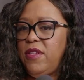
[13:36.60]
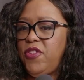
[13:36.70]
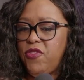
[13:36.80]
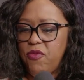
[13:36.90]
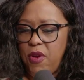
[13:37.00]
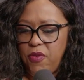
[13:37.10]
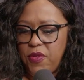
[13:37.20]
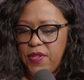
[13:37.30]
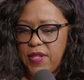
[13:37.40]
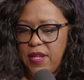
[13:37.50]

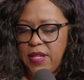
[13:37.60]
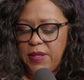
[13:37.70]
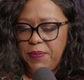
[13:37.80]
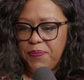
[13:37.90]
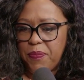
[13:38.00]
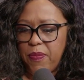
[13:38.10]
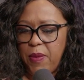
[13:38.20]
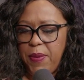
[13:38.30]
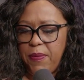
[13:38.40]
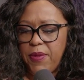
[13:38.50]
strokes,
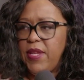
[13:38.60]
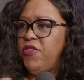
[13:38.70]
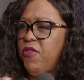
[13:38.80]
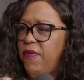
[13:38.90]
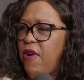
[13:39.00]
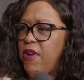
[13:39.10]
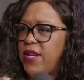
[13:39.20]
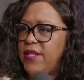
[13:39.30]
people with history of heart